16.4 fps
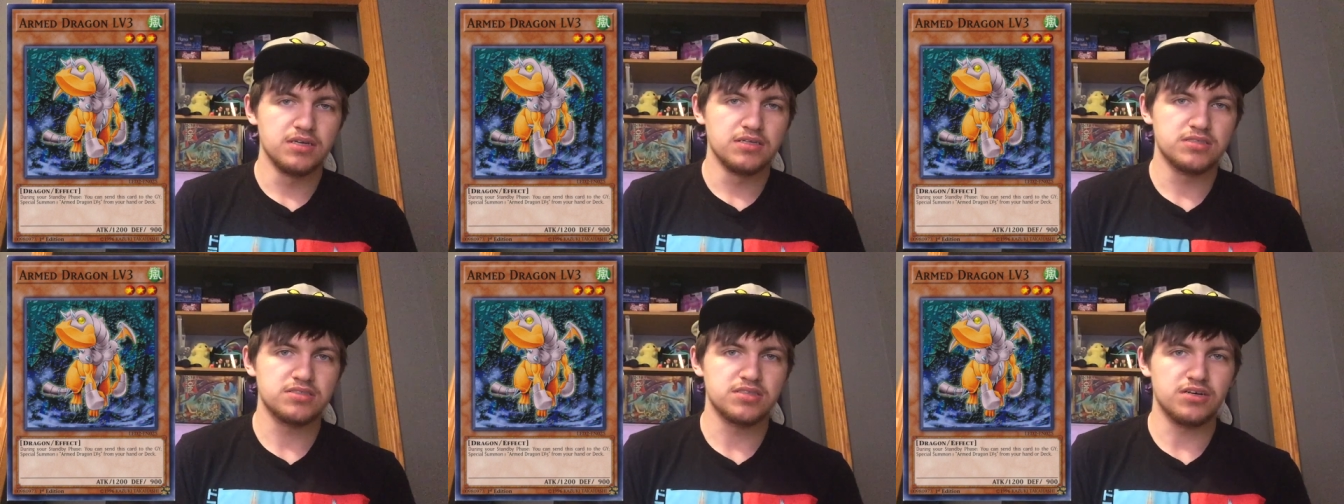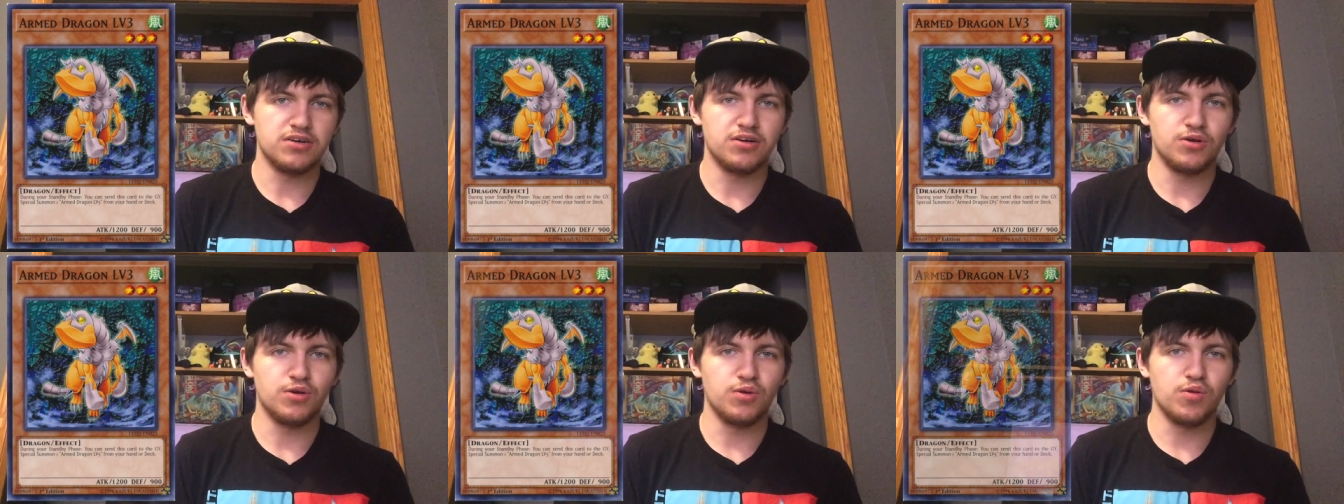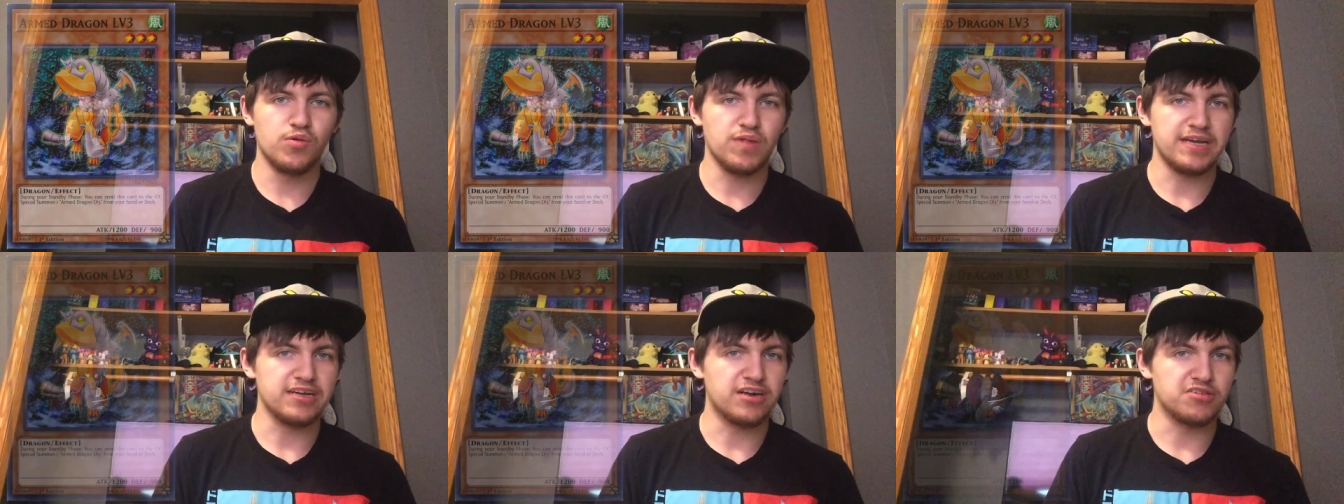So
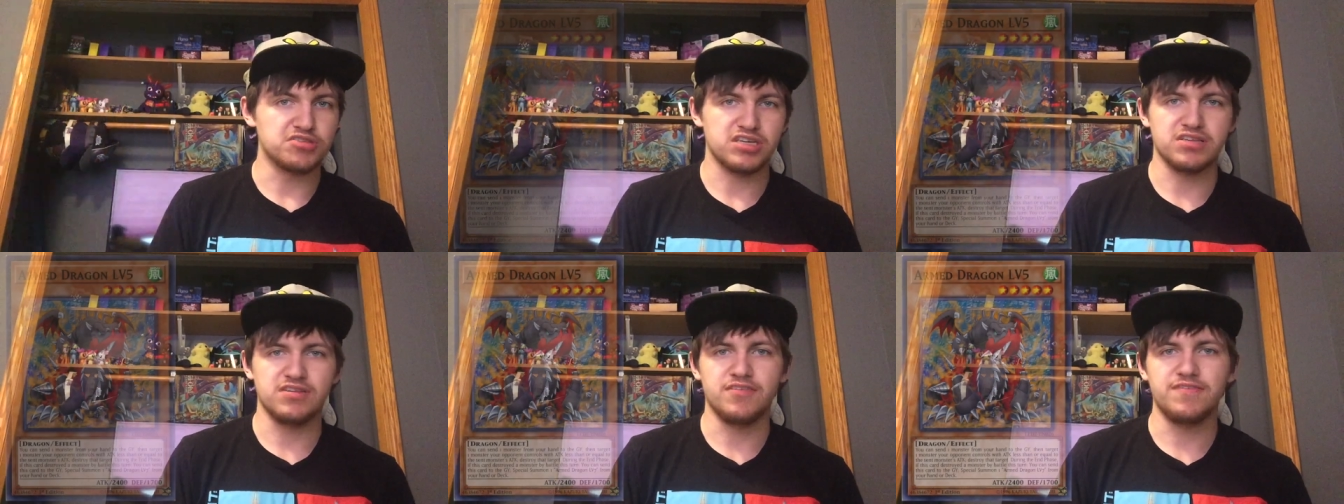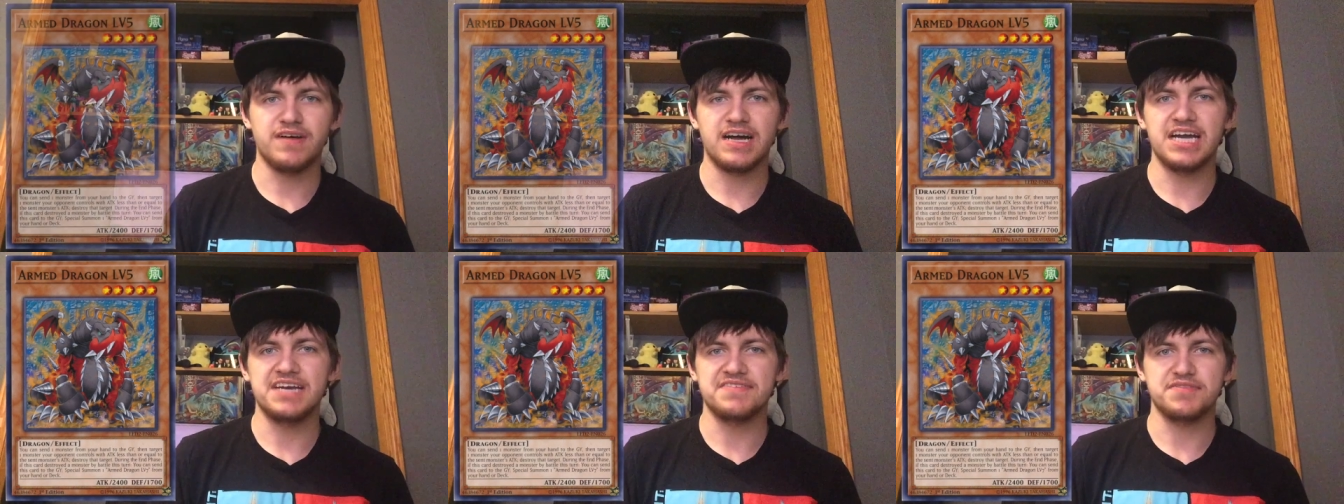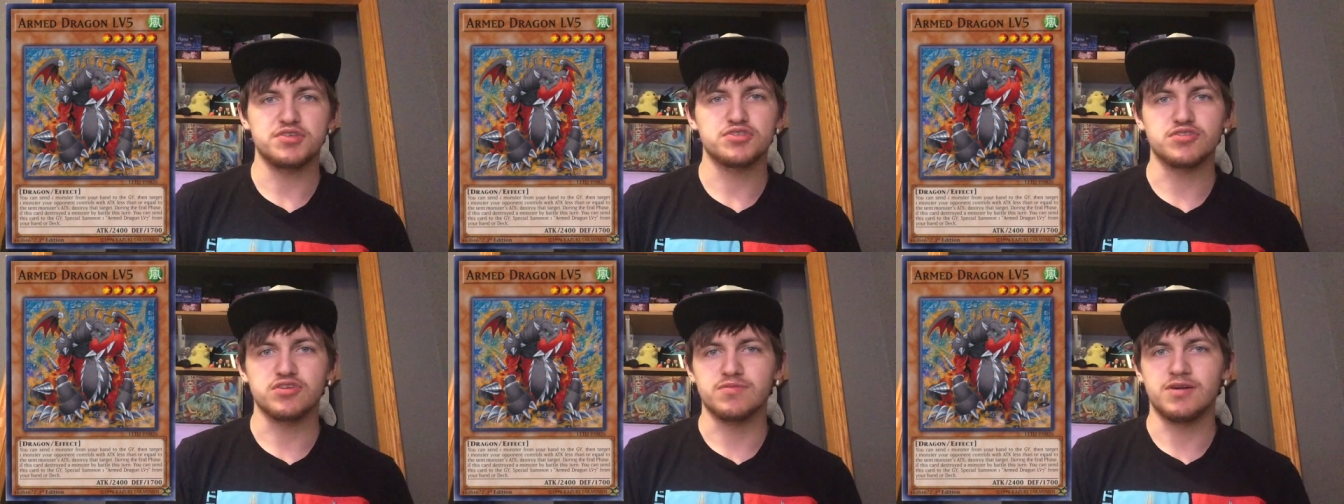like Armed Dragon level 5, if you
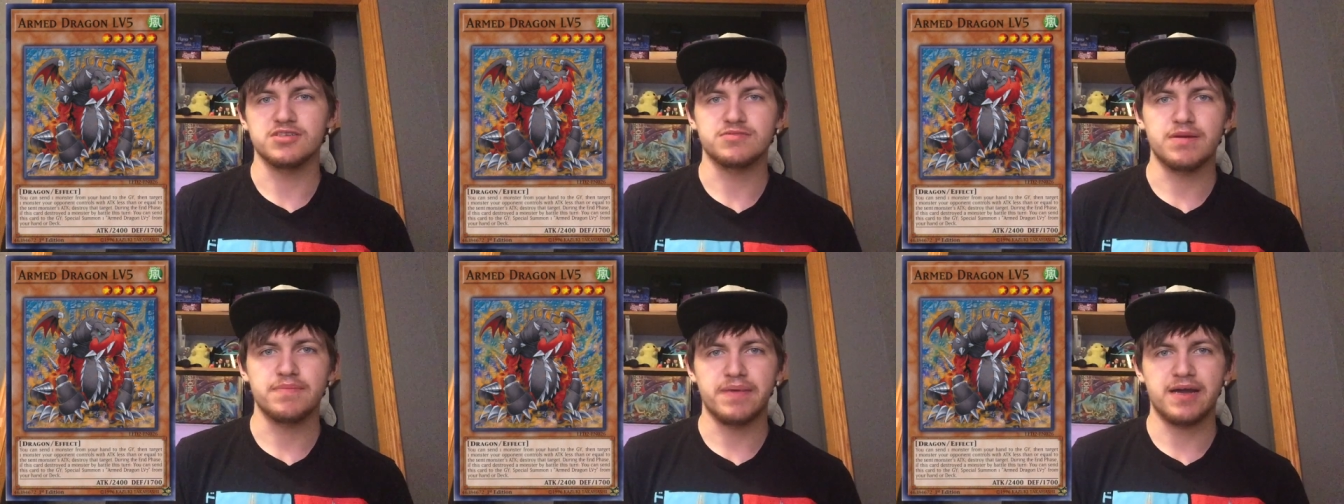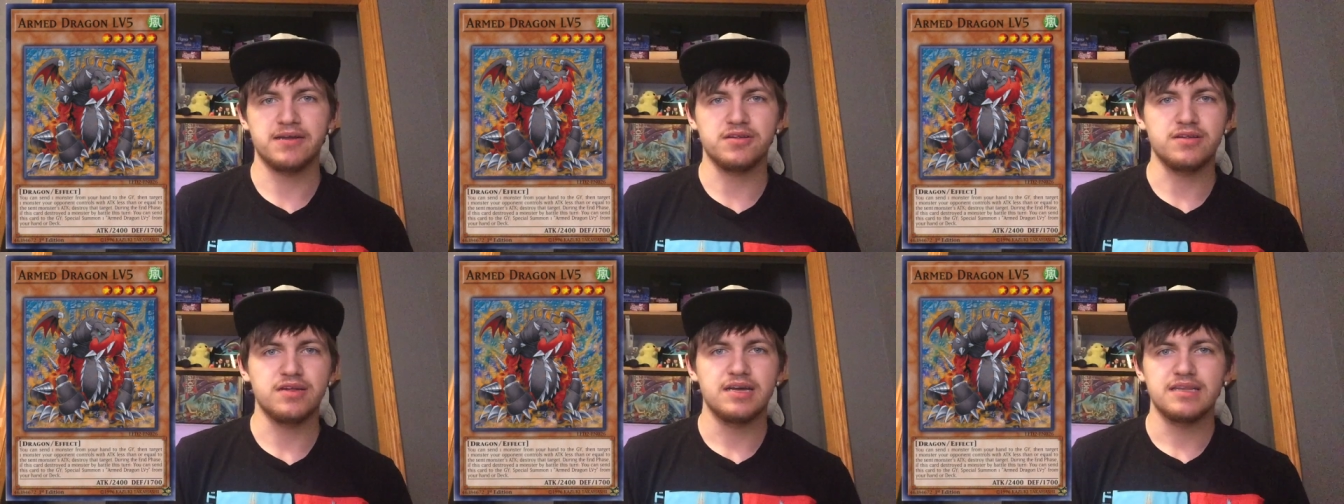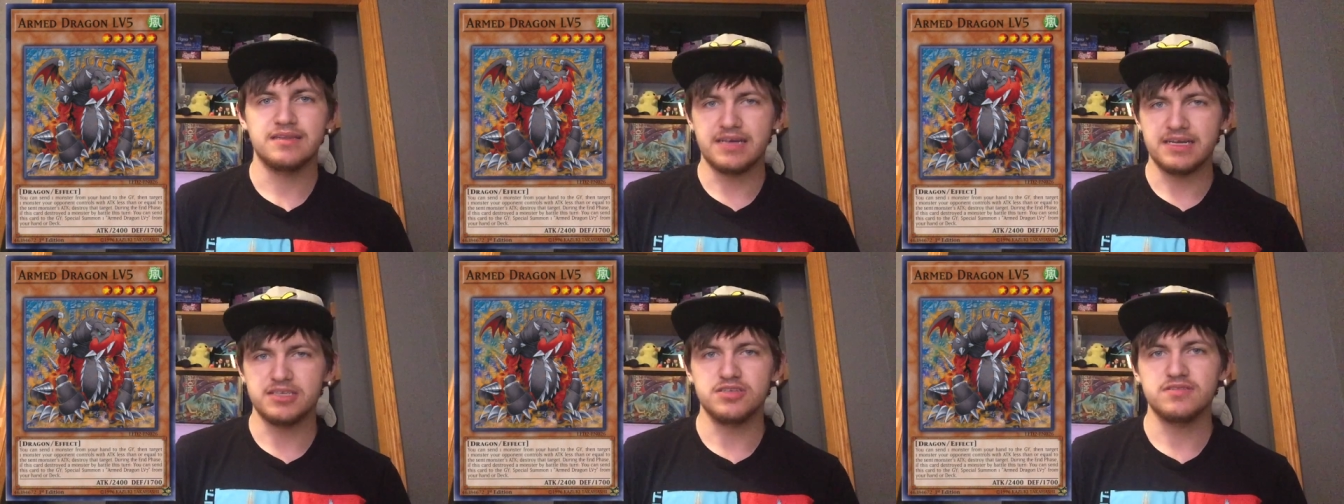destroy a monster at battle,
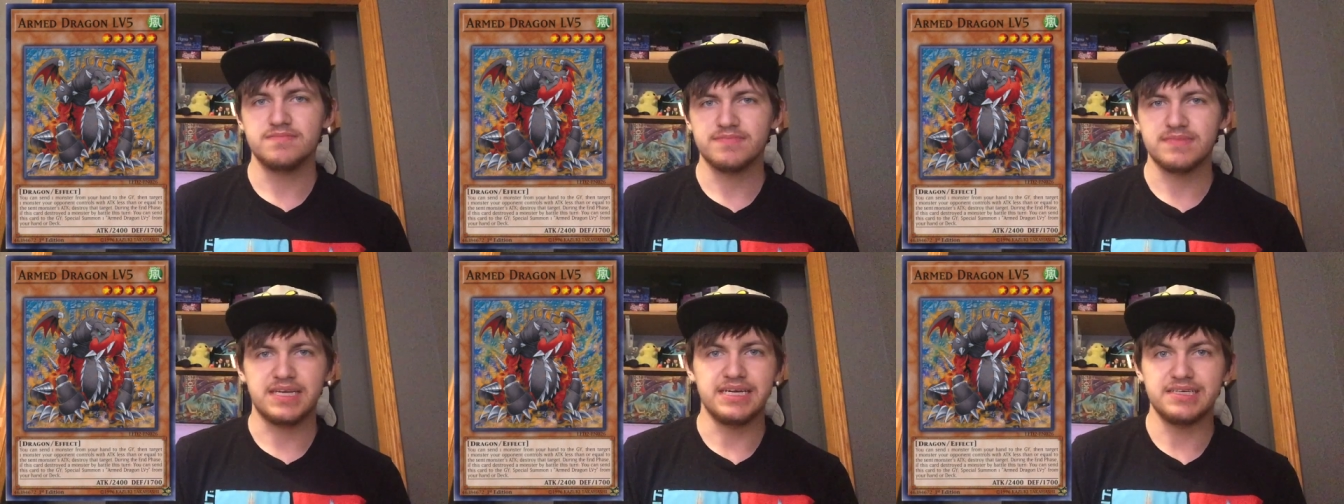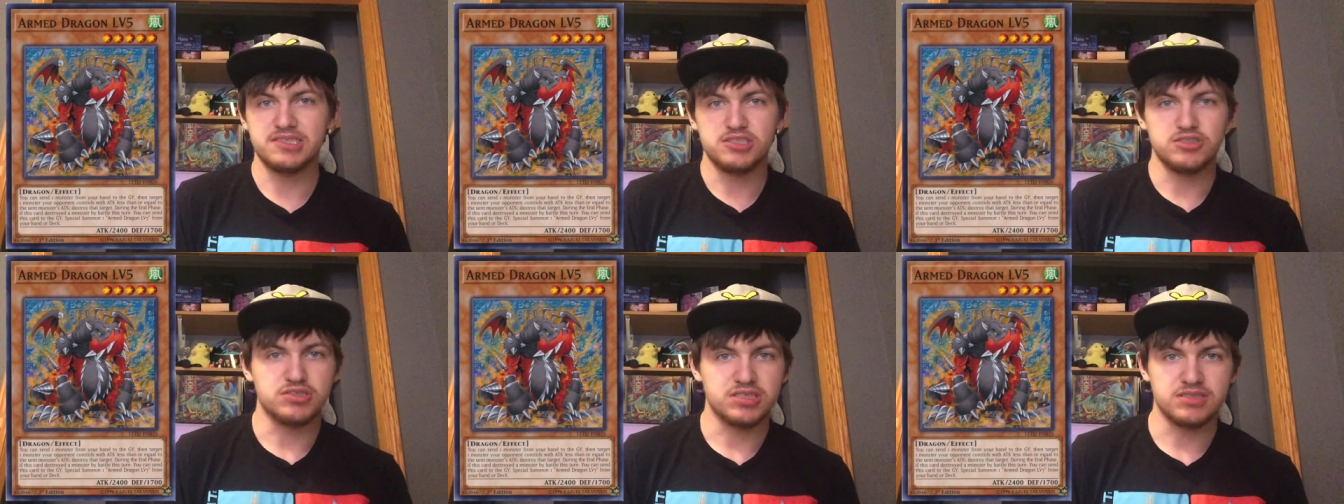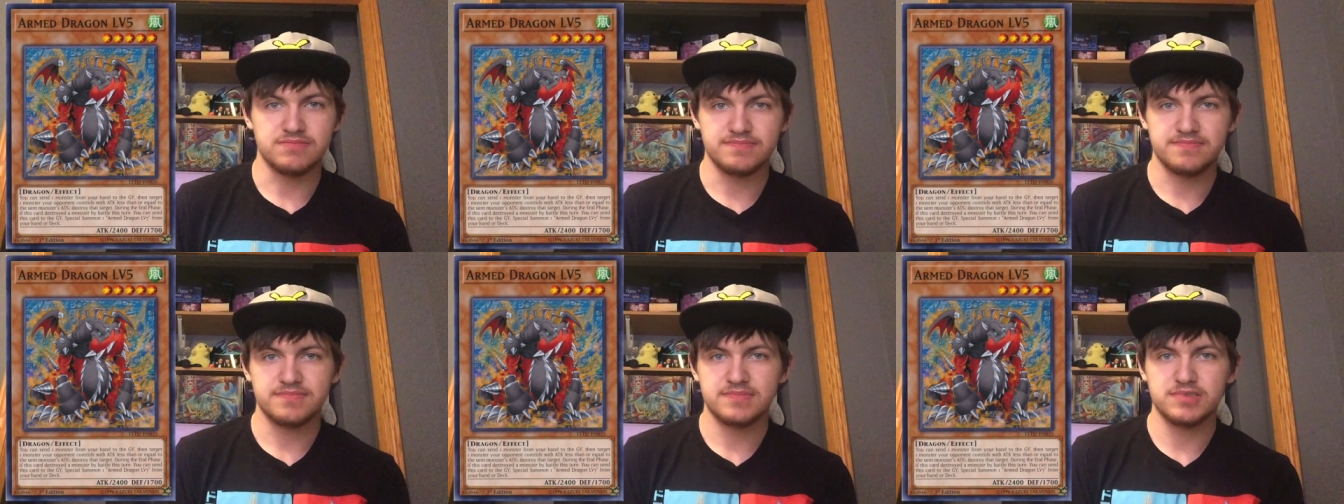then like you
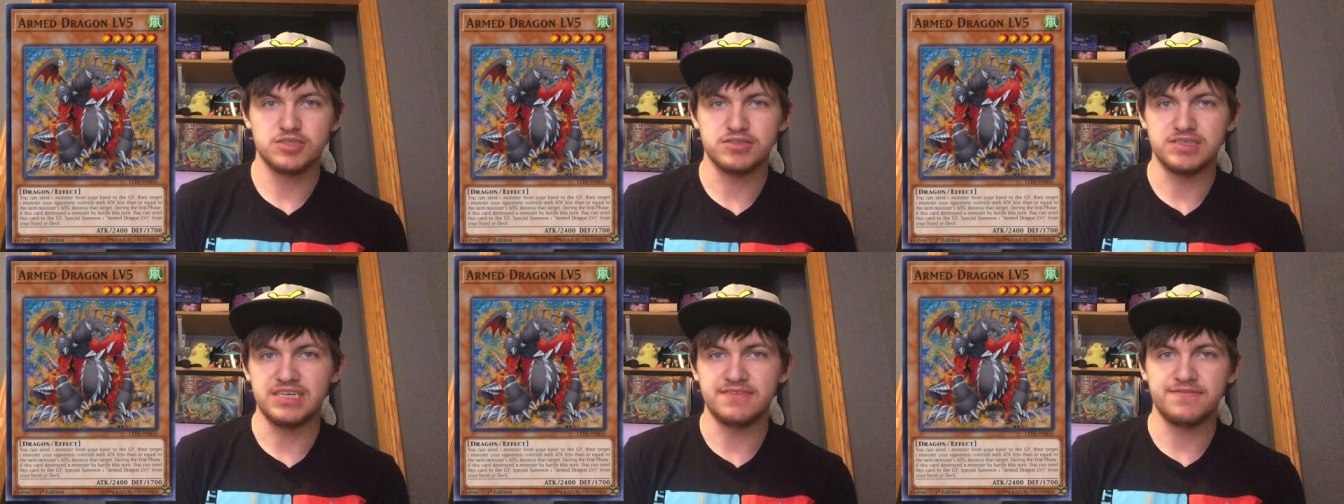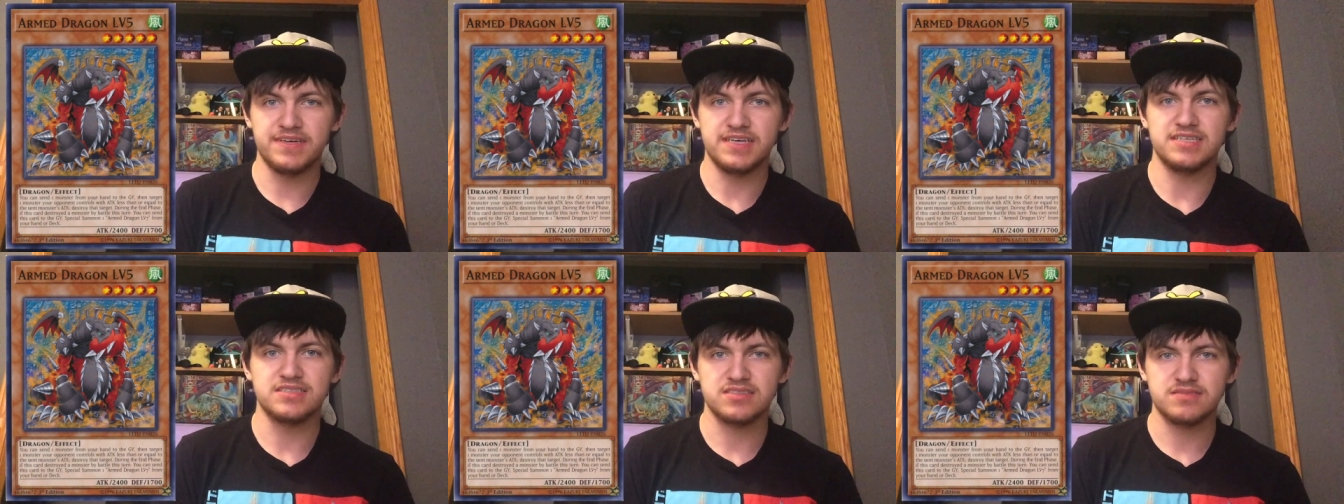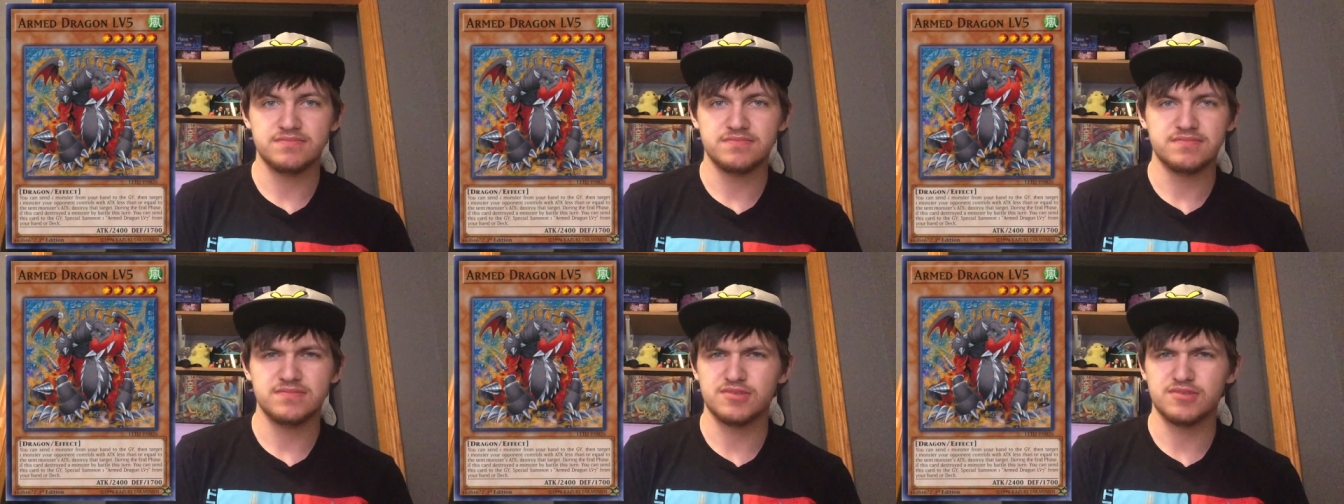can during the end phase,